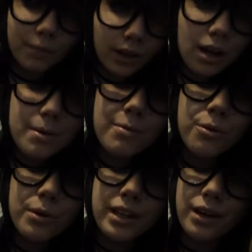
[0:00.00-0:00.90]
a lot of
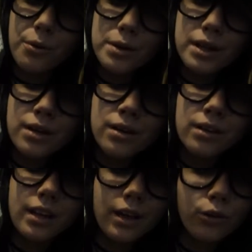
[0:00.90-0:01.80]
people, when they go in there,
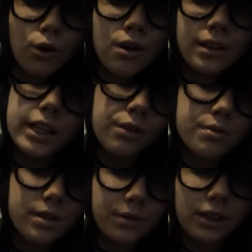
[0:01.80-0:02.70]
they look and they
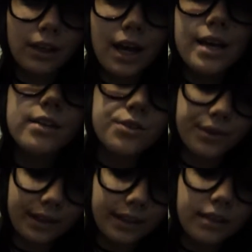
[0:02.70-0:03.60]
don't see what they like, so
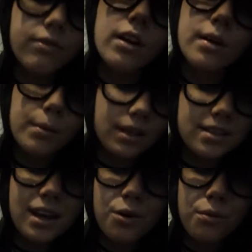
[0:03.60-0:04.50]
they leave
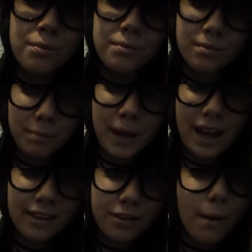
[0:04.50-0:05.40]
because they're
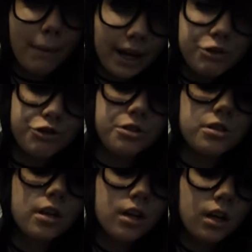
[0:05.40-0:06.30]
not patient.